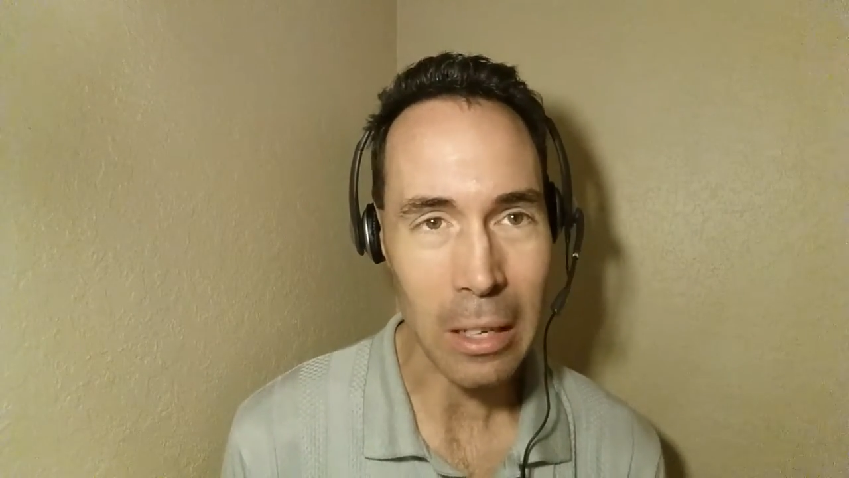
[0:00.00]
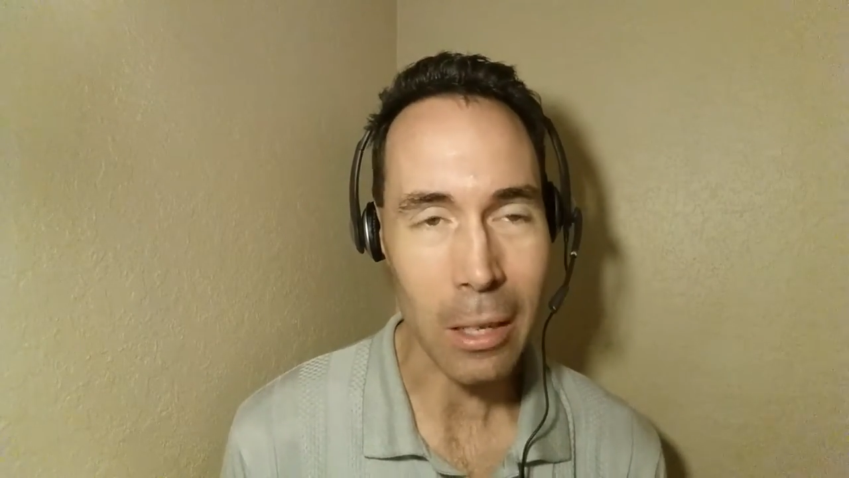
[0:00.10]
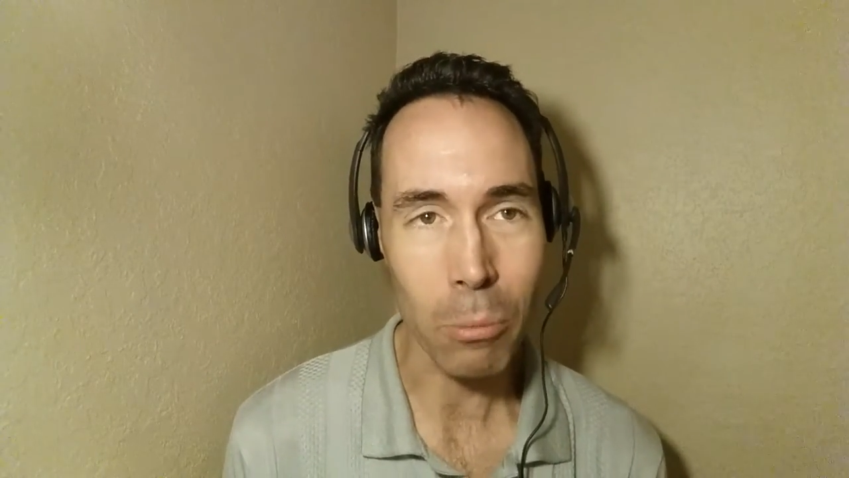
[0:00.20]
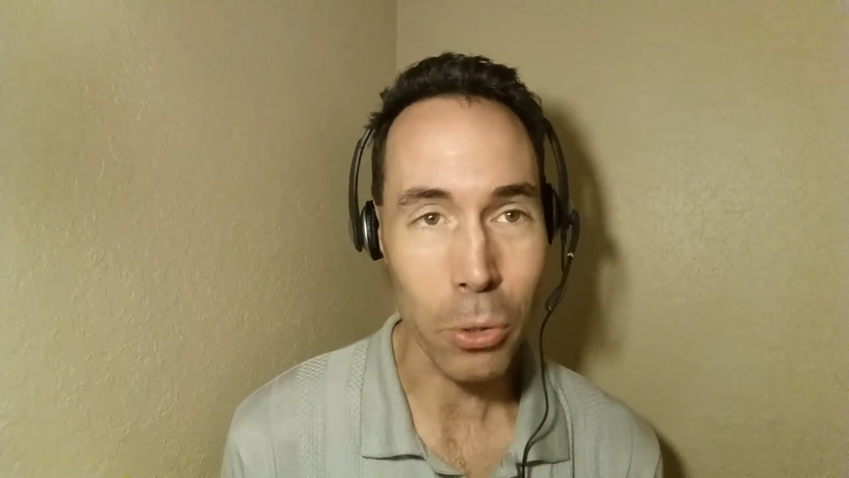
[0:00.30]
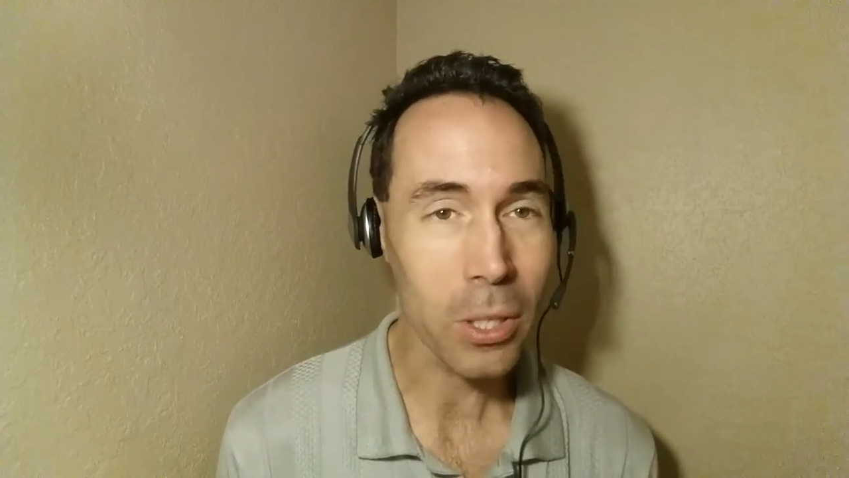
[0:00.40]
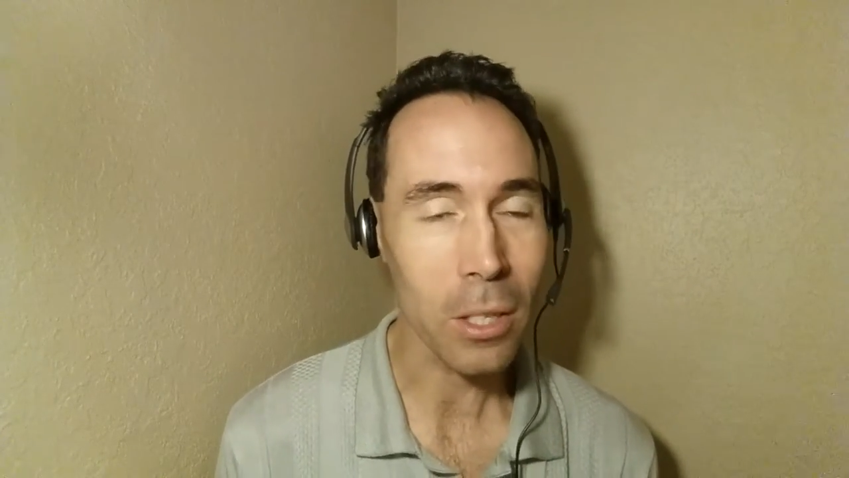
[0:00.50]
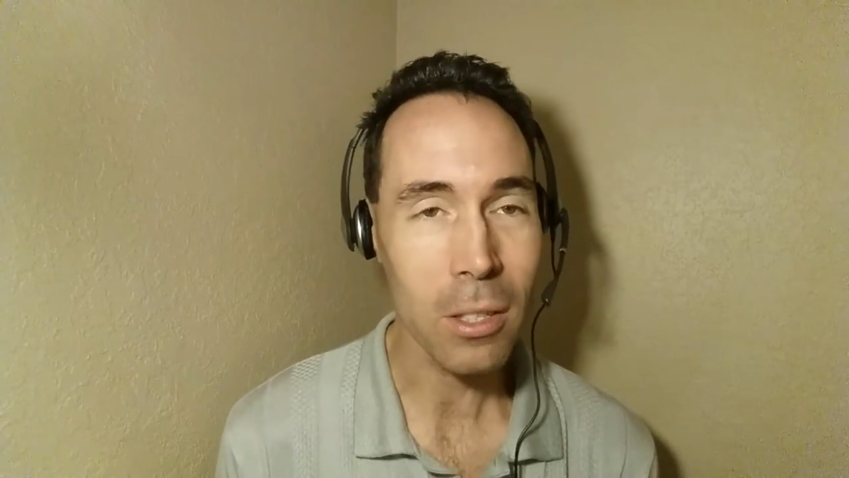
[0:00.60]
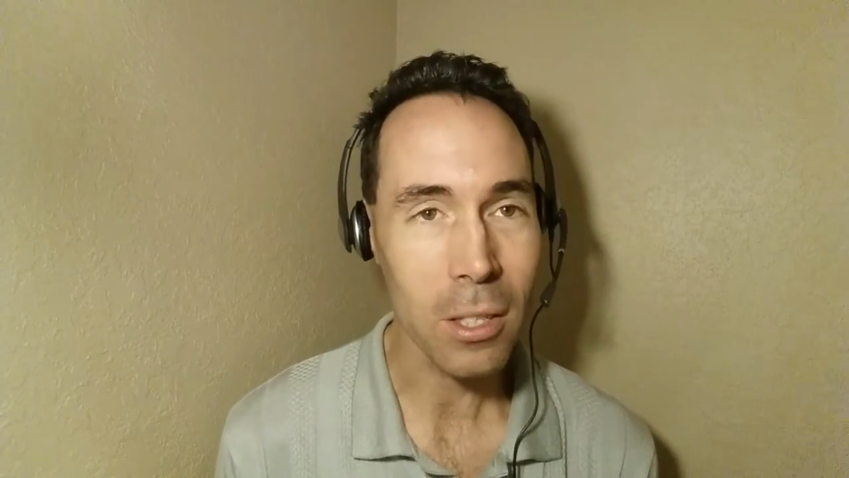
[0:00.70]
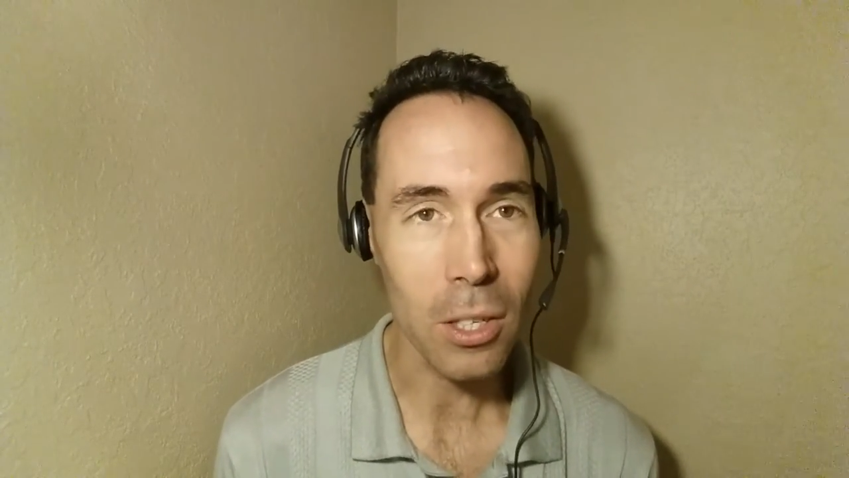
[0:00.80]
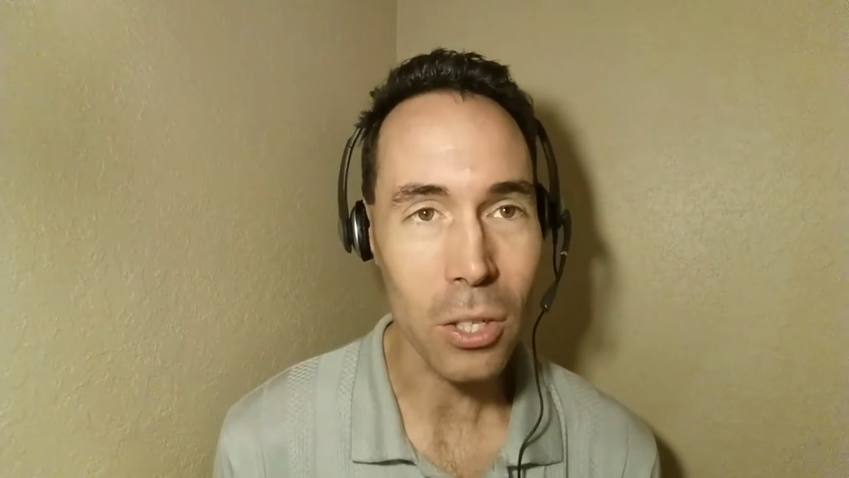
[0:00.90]
like most
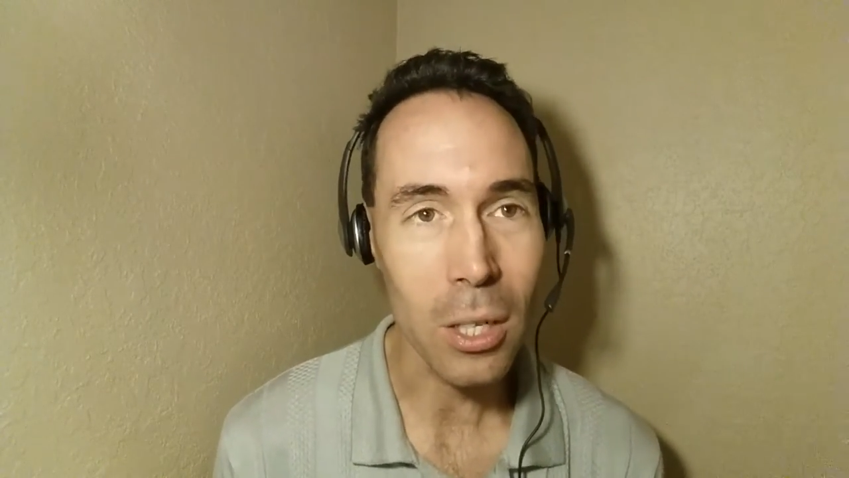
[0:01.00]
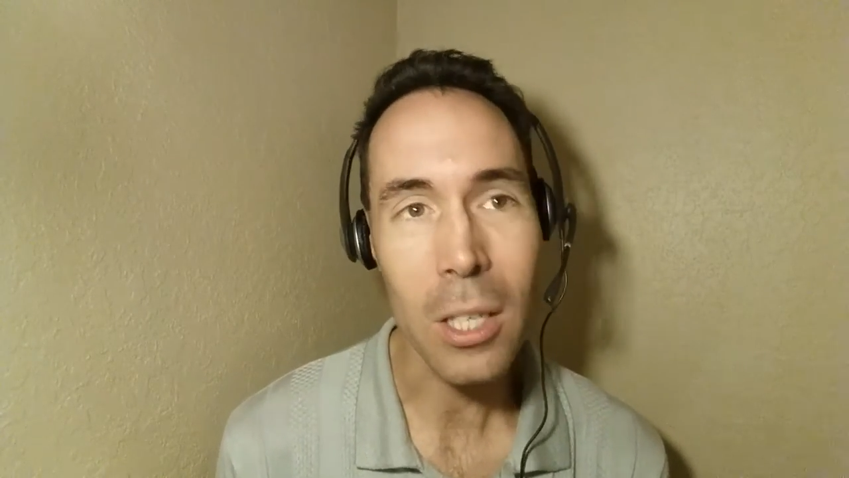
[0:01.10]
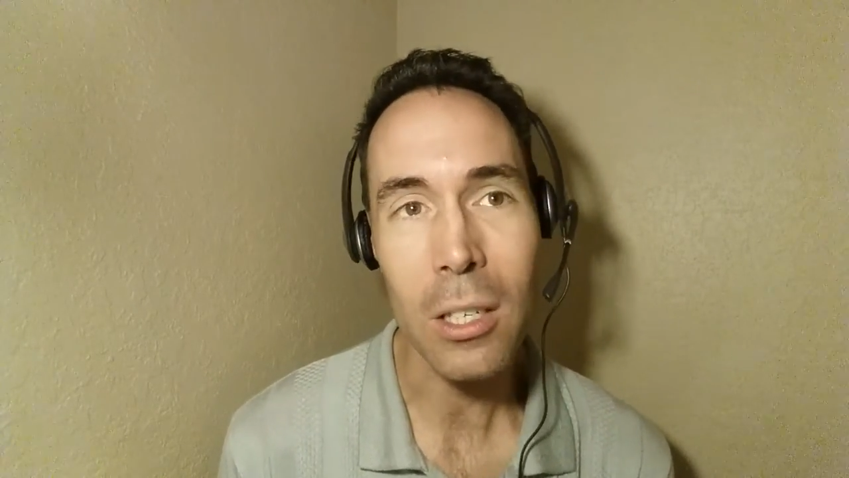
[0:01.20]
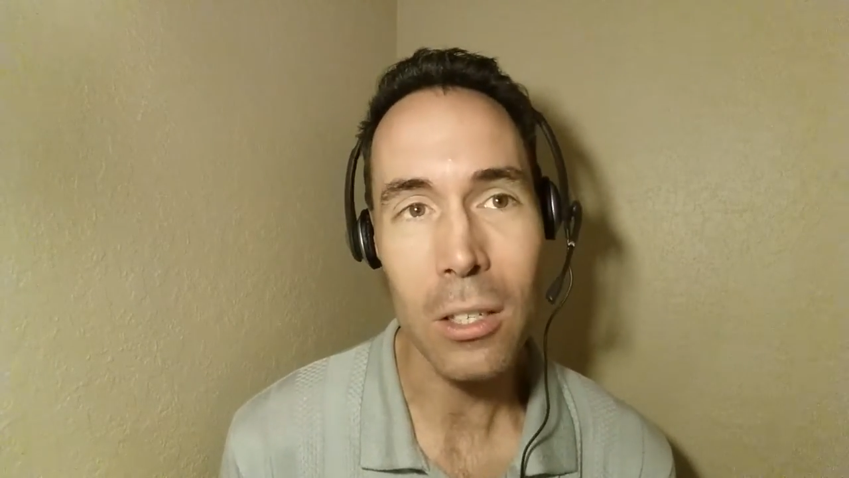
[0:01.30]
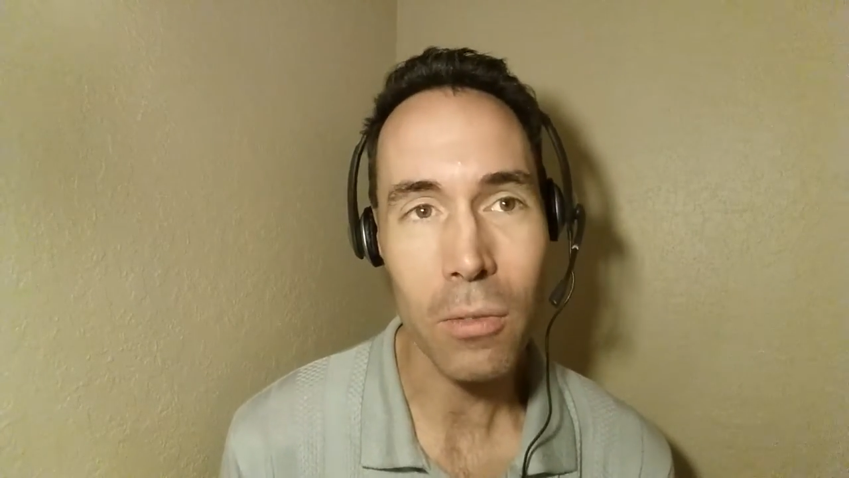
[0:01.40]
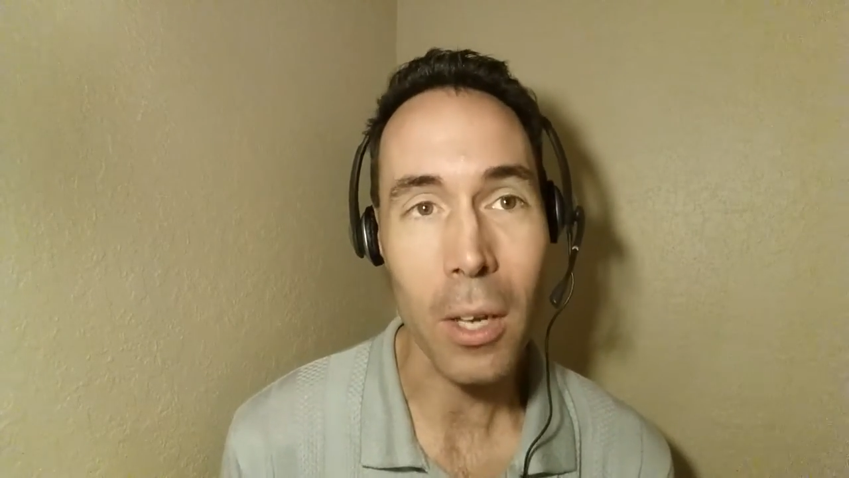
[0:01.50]
Southeast Asian nations,